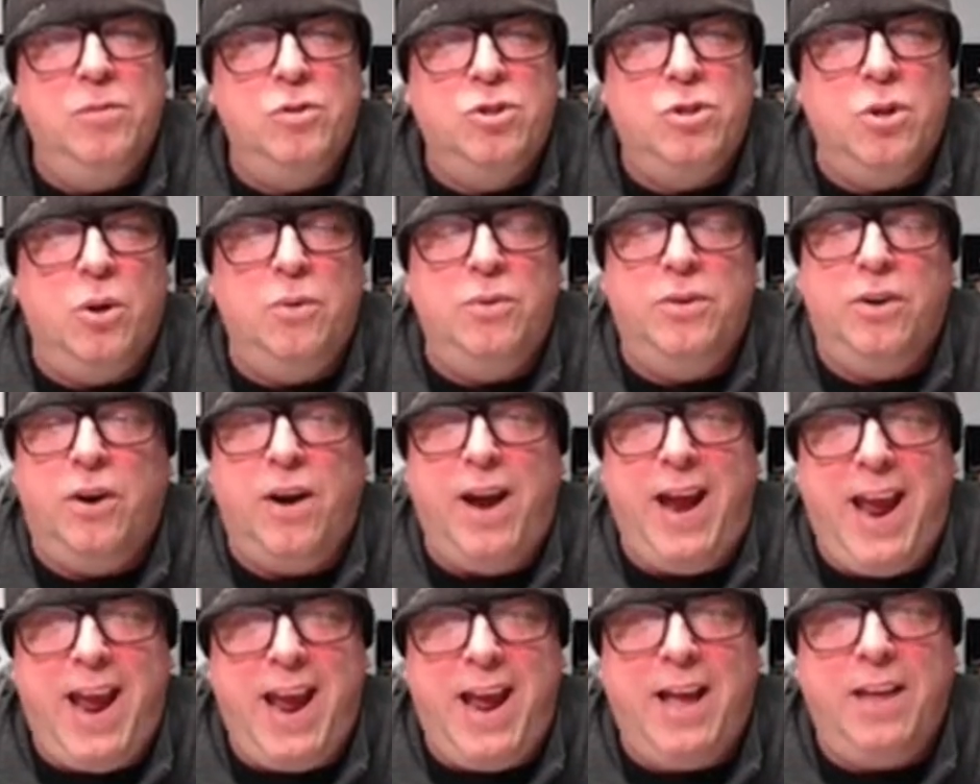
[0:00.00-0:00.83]
So their
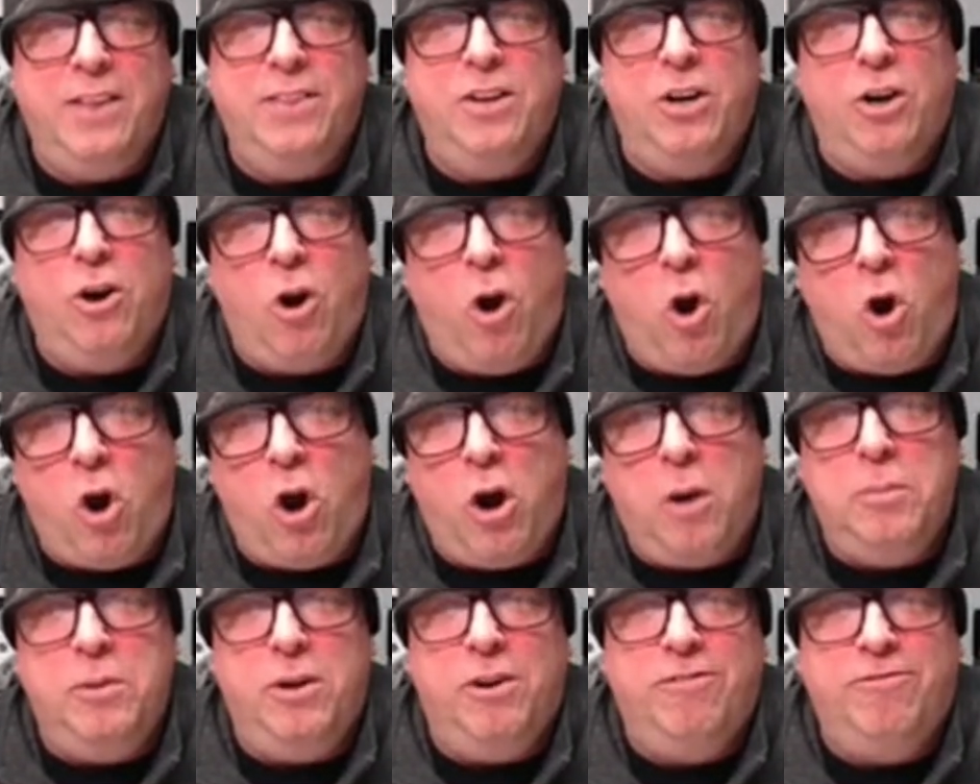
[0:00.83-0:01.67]
hand, their
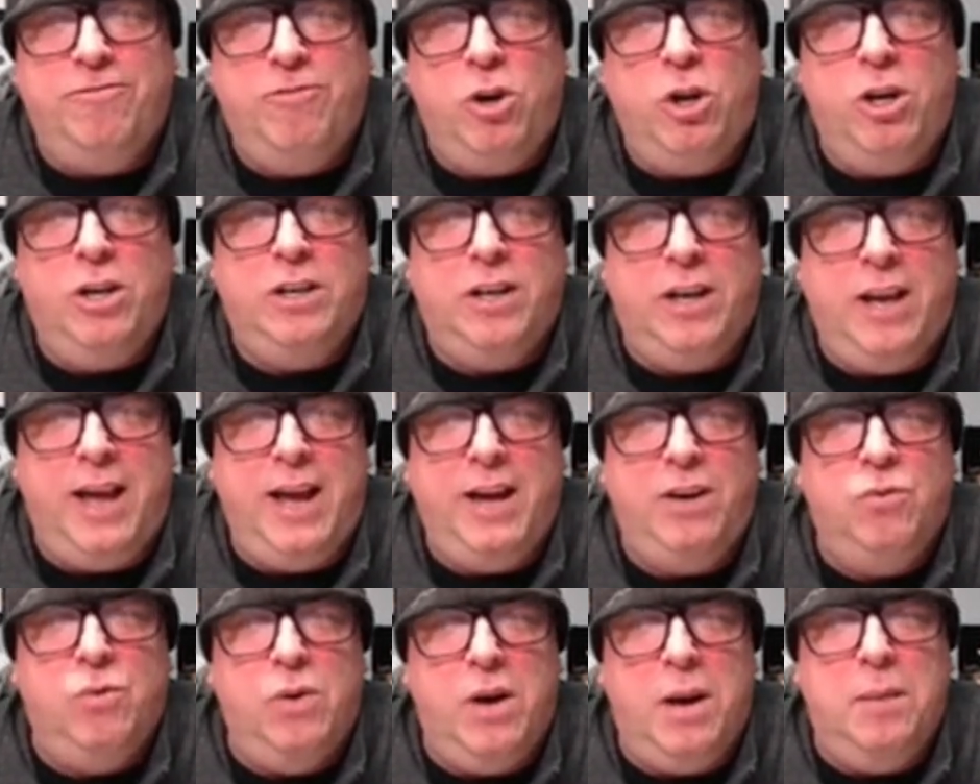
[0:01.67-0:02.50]
arm, their foot,
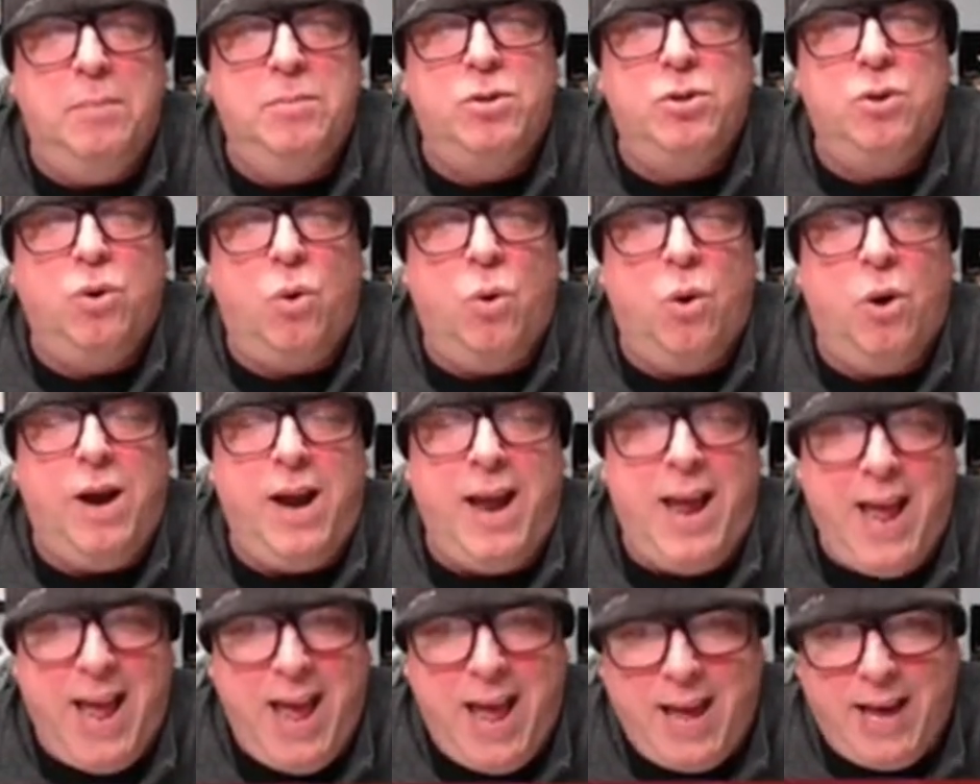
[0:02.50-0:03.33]
leg, ribs, or
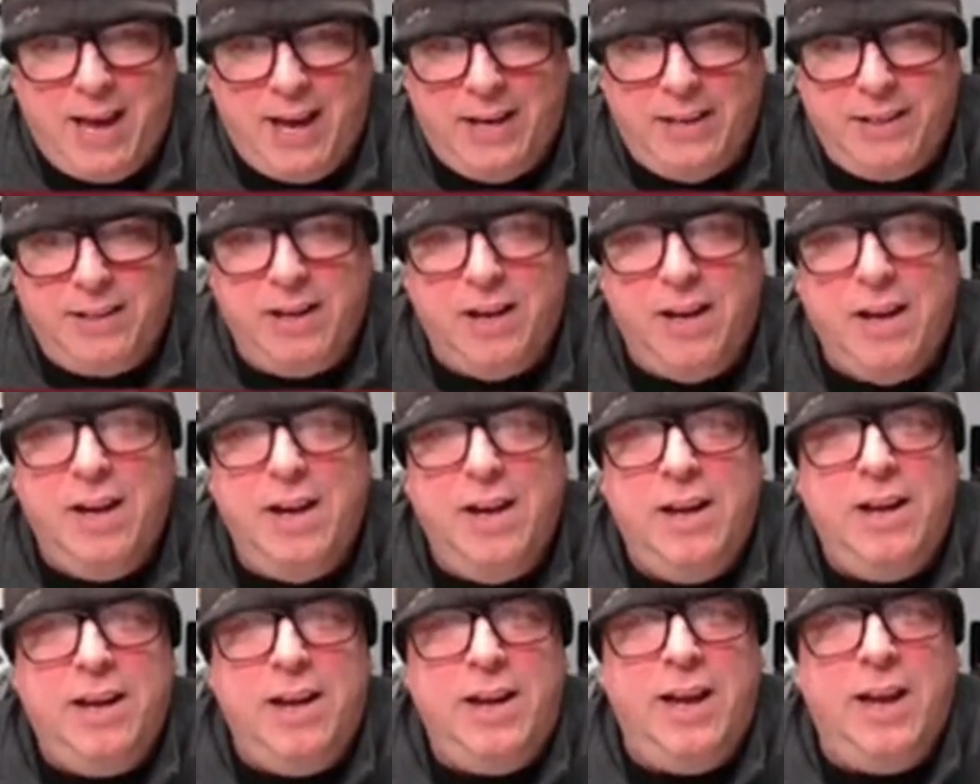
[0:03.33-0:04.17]
head.
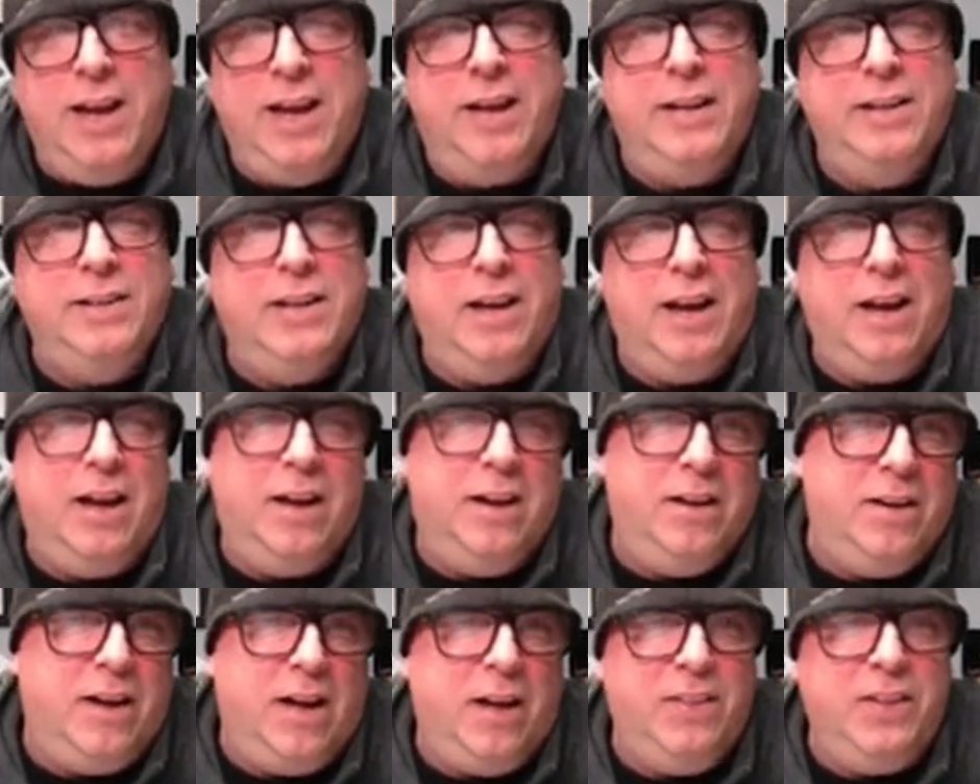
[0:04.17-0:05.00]
And
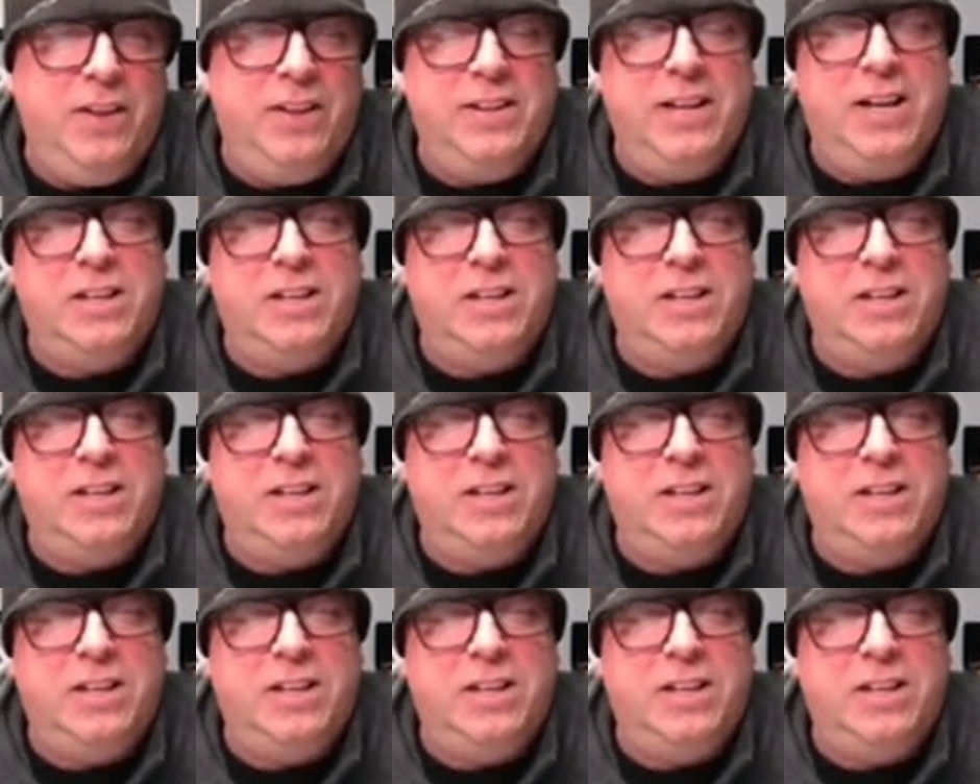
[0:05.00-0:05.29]
I think